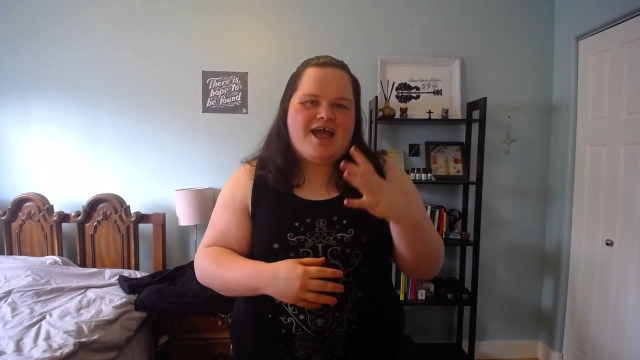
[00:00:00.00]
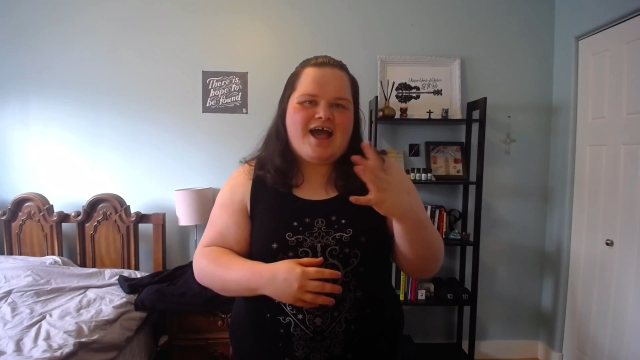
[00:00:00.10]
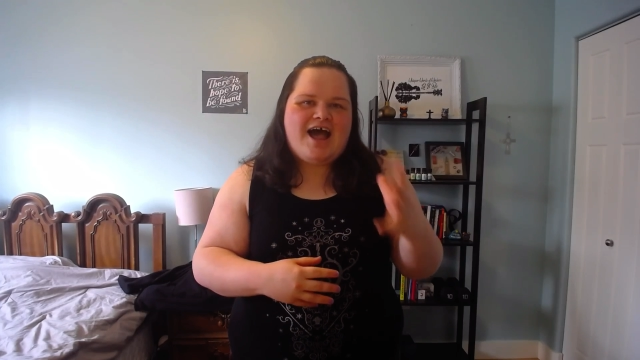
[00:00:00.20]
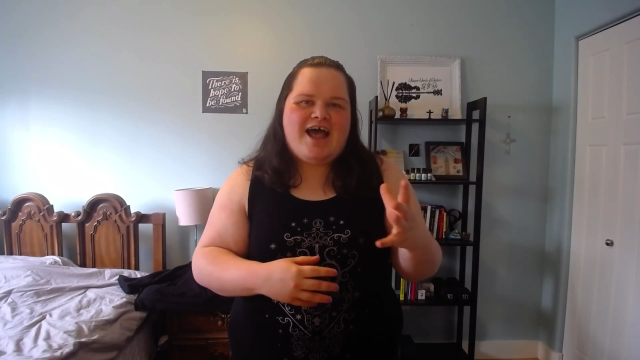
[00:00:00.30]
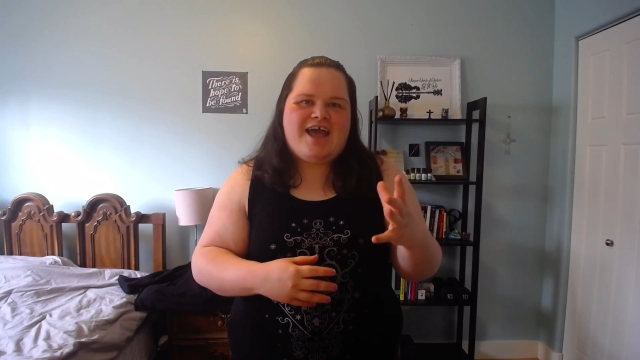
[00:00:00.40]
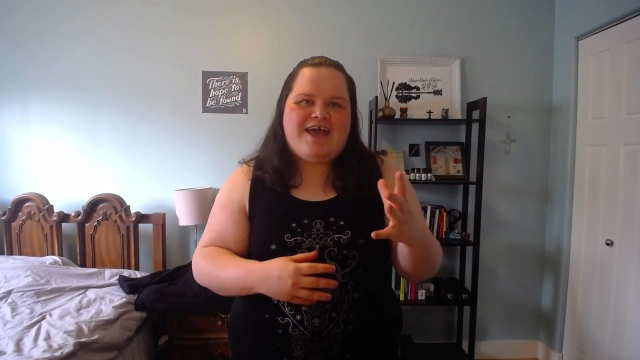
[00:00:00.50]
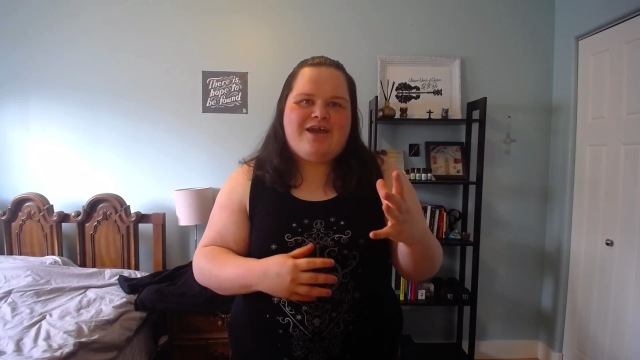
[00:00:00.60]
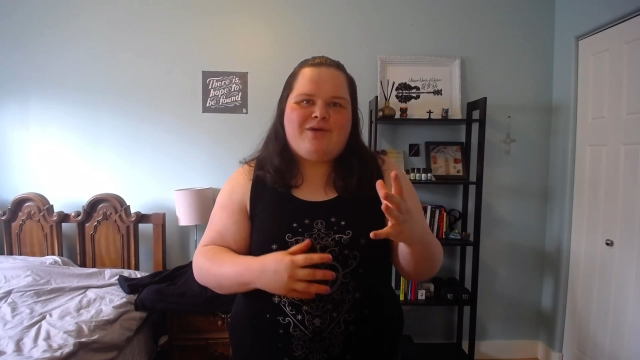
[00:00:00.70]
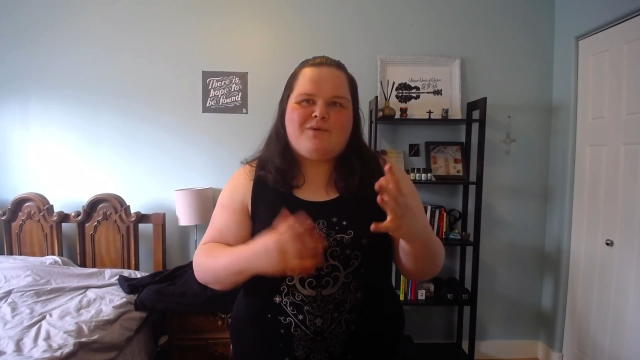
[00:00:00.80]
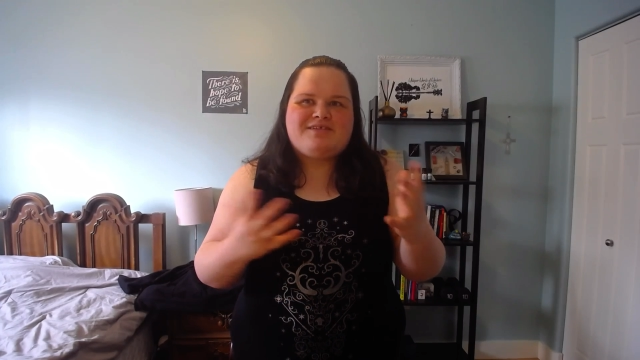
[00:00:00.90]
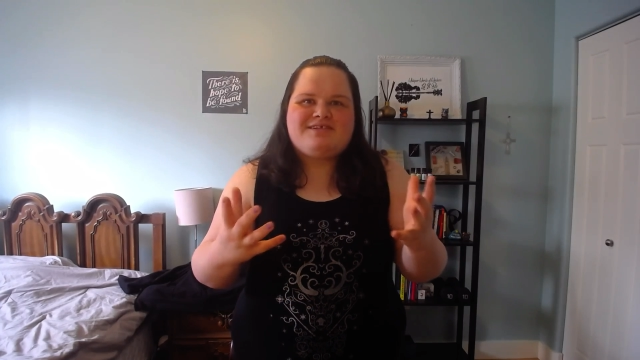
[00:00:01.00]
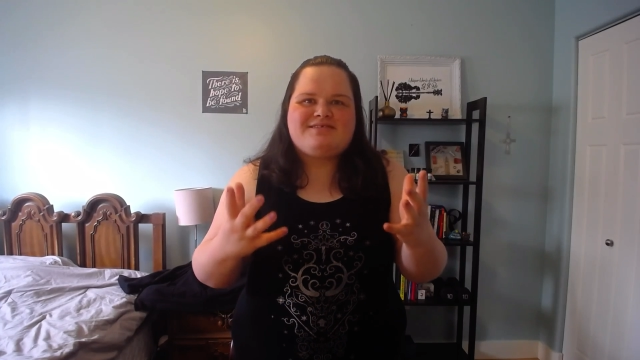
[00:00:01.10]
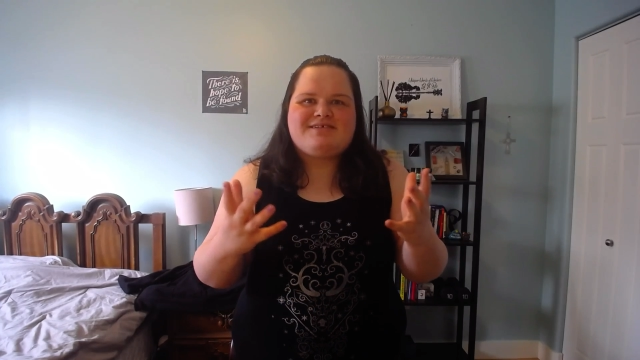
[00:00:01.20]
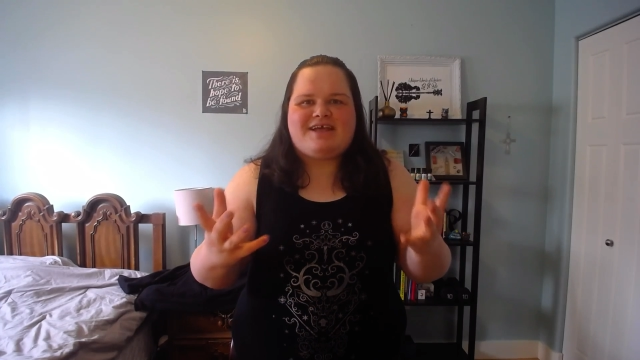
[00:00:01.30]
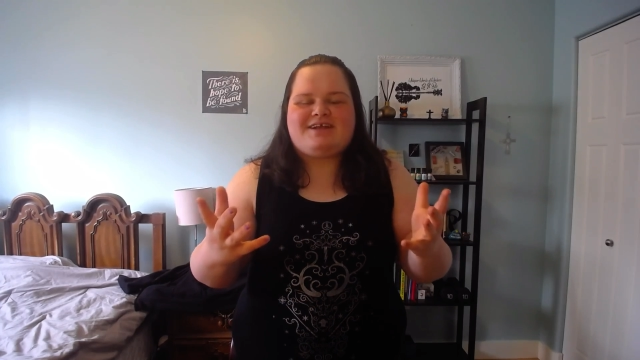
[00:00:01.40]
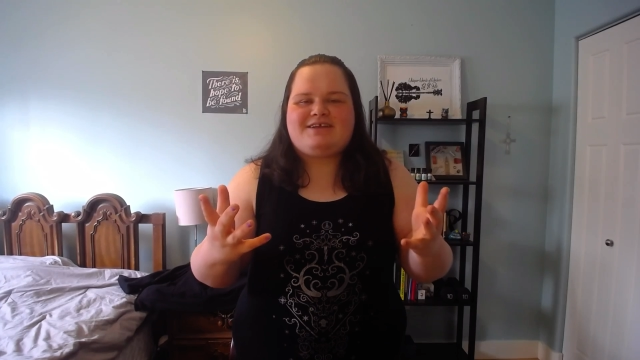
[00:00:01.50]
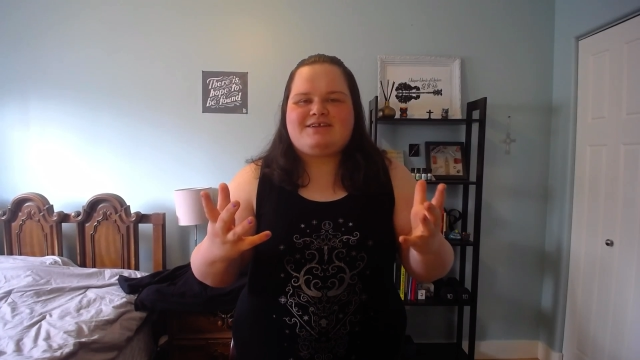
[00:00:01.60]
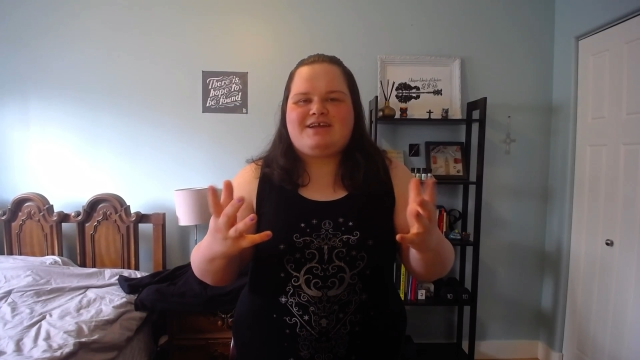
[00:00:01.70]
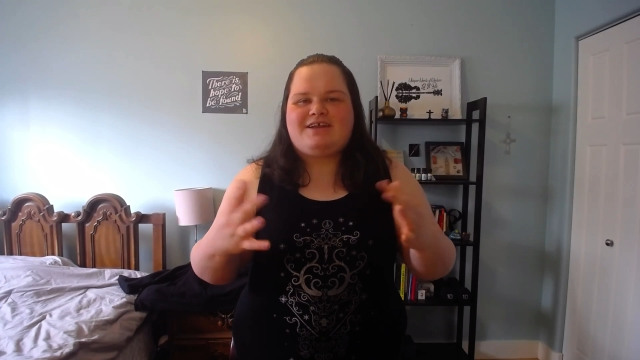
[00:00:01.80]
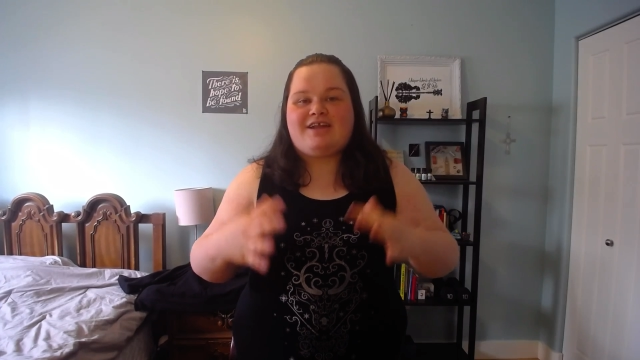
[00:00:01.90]
I wasn't getting
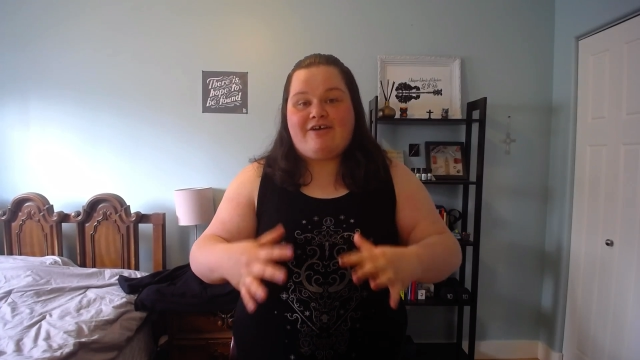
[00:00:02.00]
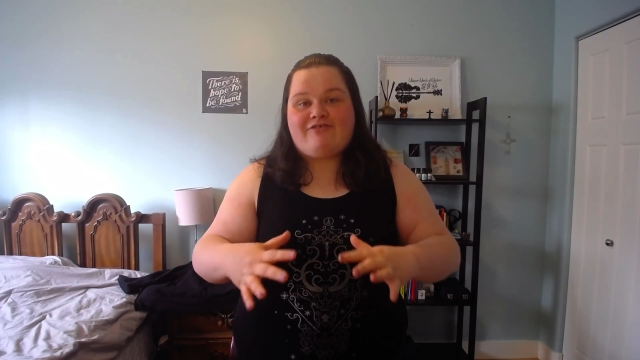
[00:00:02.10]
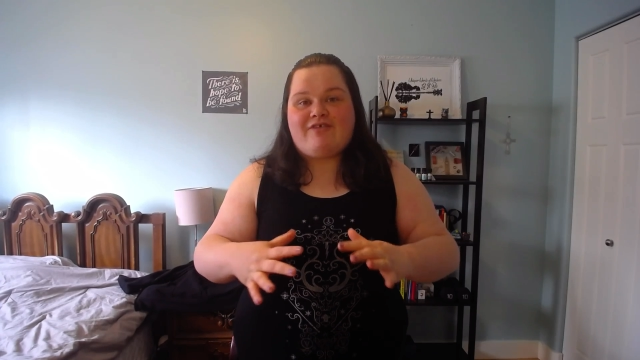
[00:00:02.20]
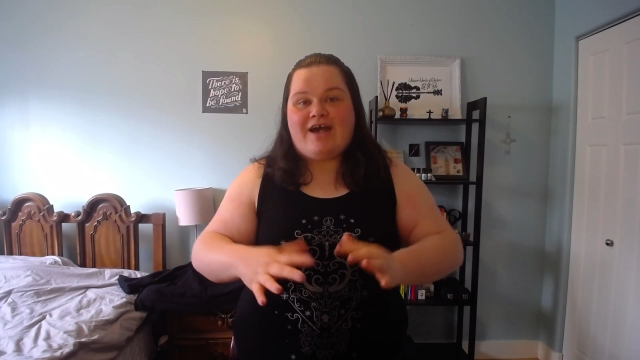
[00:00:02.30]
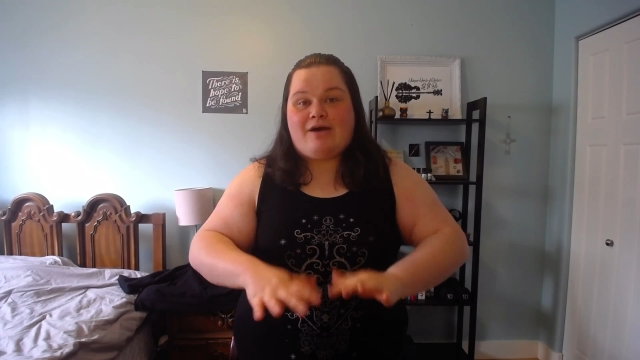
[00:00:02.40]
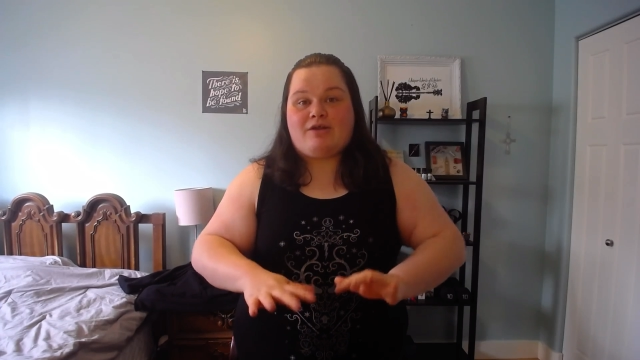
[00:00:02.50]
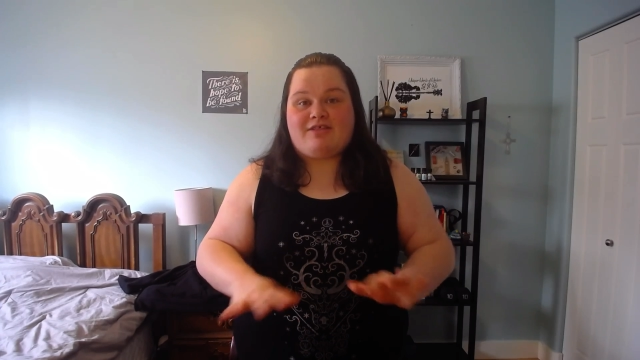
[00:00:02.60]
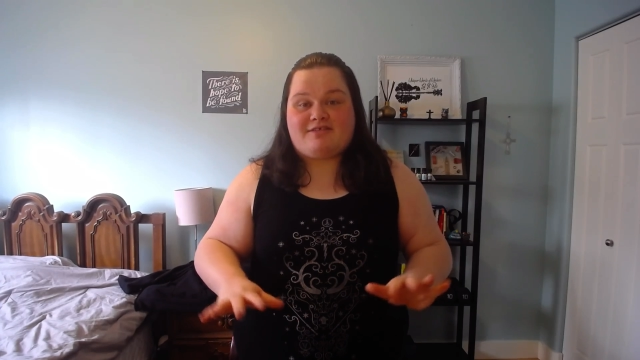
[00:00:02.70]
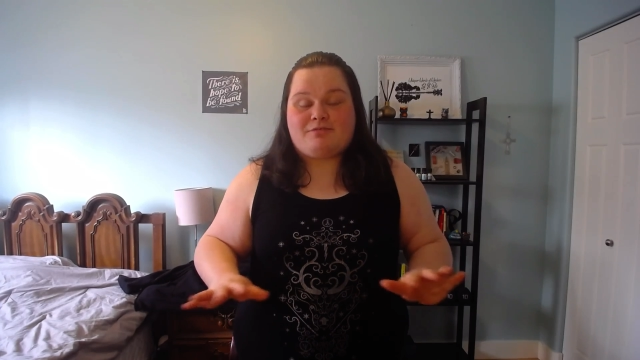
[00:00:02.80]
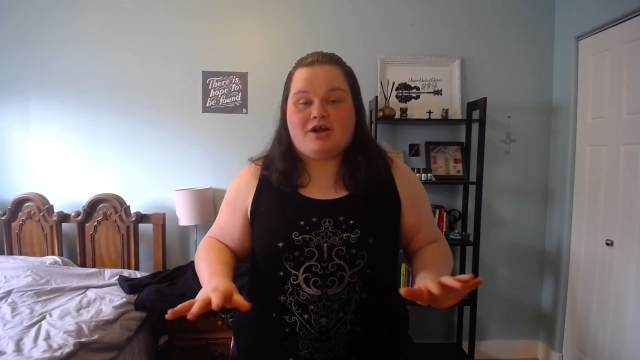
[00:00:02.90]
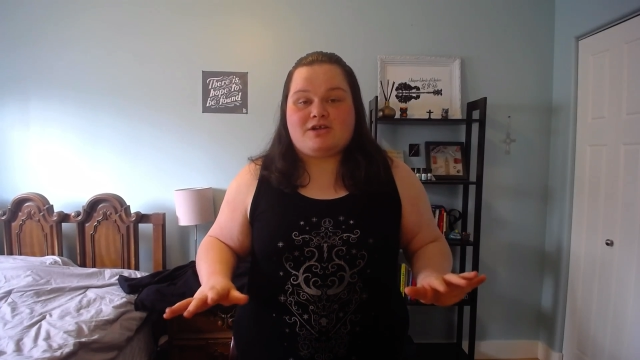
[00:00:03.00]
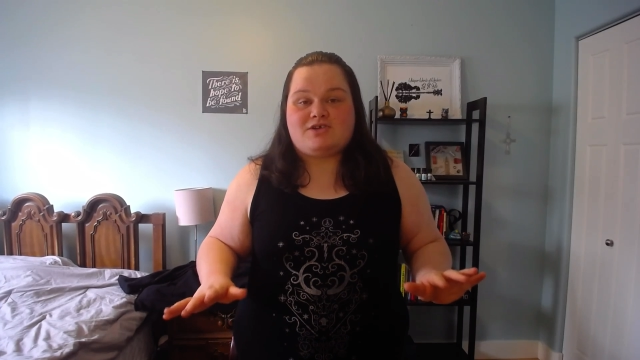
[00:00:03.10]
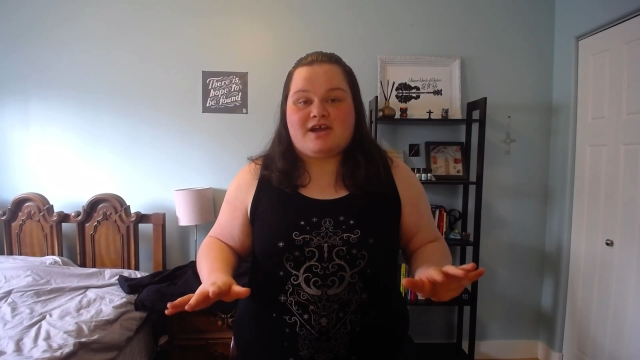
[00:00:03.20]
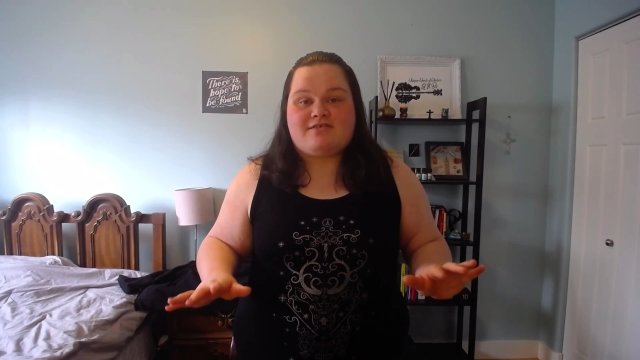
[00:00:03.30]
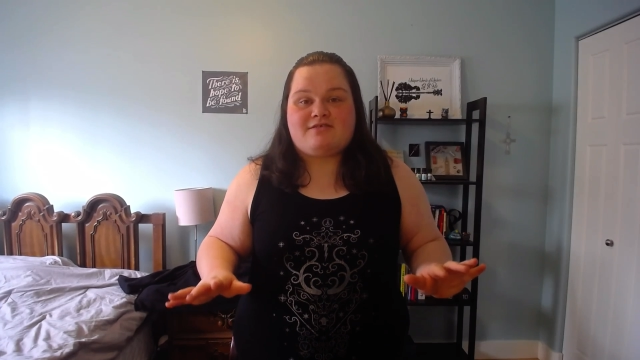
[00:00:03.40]
enough out of this project